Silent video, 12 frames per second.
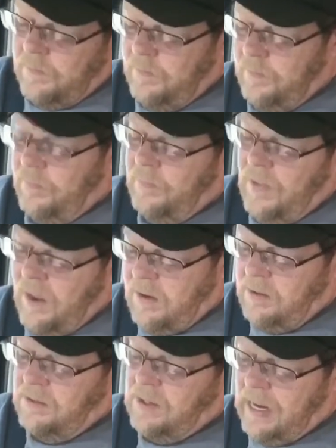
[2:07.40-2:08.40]
That's a fake
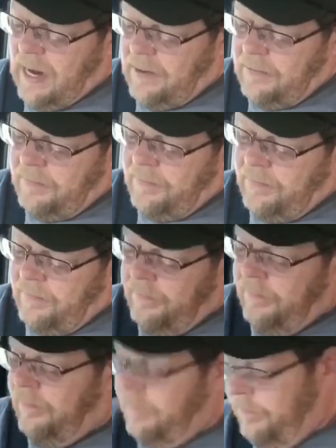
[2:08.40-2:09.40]
serial number.
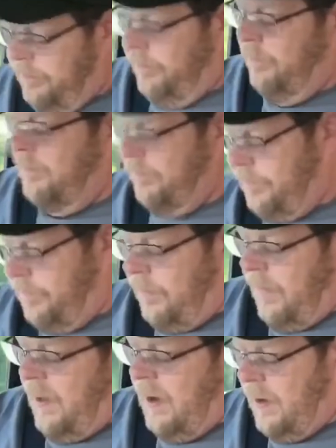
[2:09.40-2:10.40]
They all have that
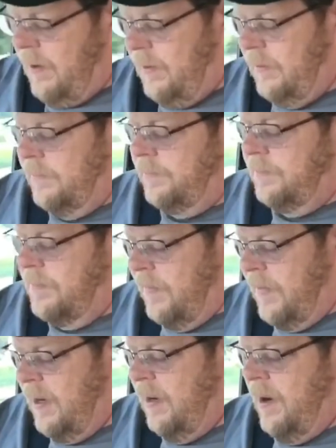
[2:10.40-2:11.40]
number. That
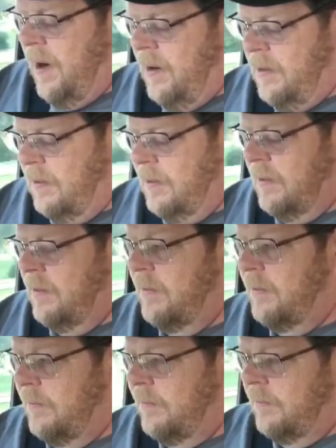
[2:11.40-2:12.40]
apparently what
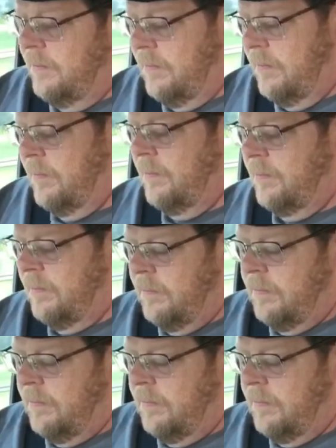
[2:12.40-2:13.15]
that is